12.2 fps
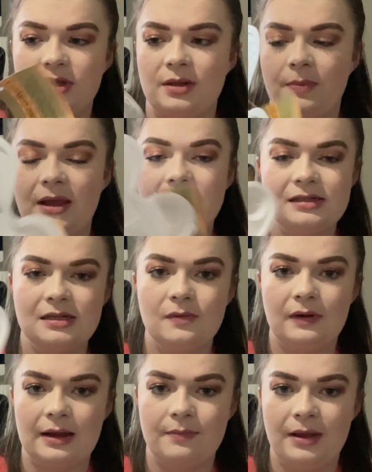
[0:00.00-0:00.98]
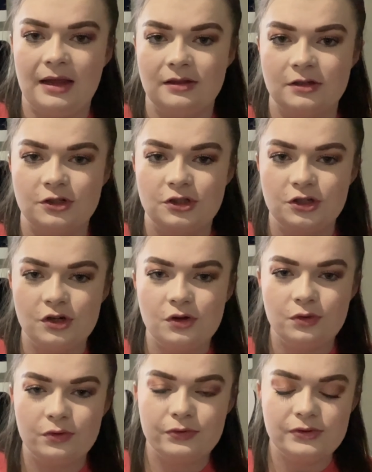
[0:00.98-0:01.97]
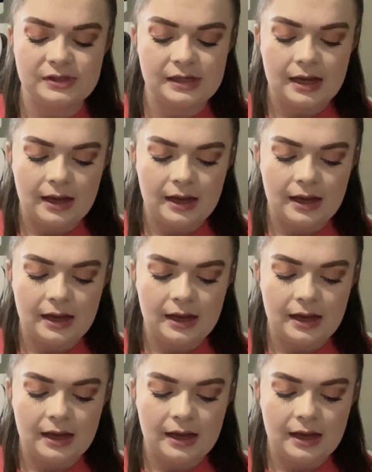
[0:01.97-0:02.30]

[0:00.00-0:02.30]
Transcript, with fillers: the paint in when I paint the shoes.